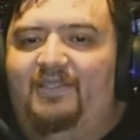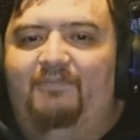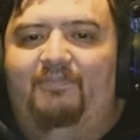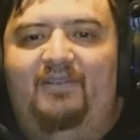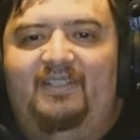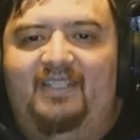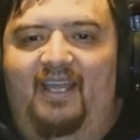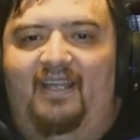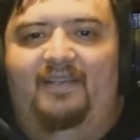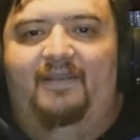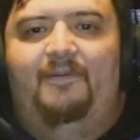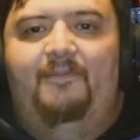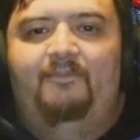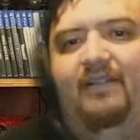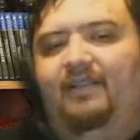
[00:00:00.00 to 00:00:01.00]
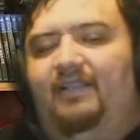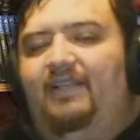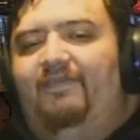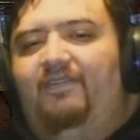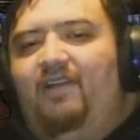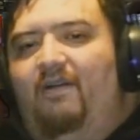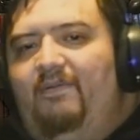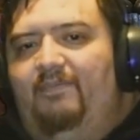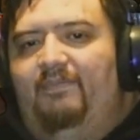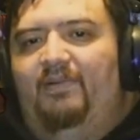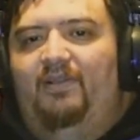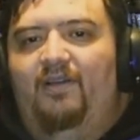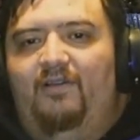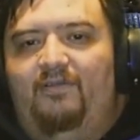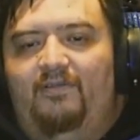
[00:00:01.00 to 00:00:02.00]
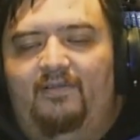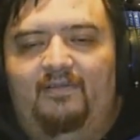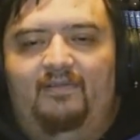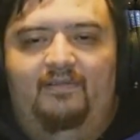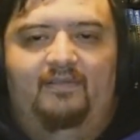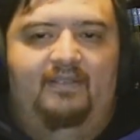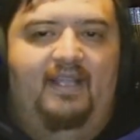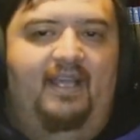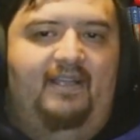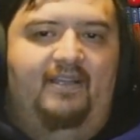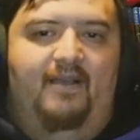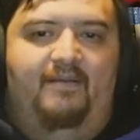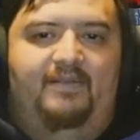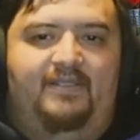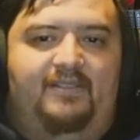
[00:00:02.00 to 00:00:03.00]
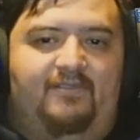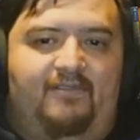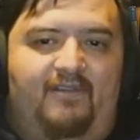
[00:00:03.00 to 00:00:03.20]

I'm super excited. Leave a comment below, like, comment,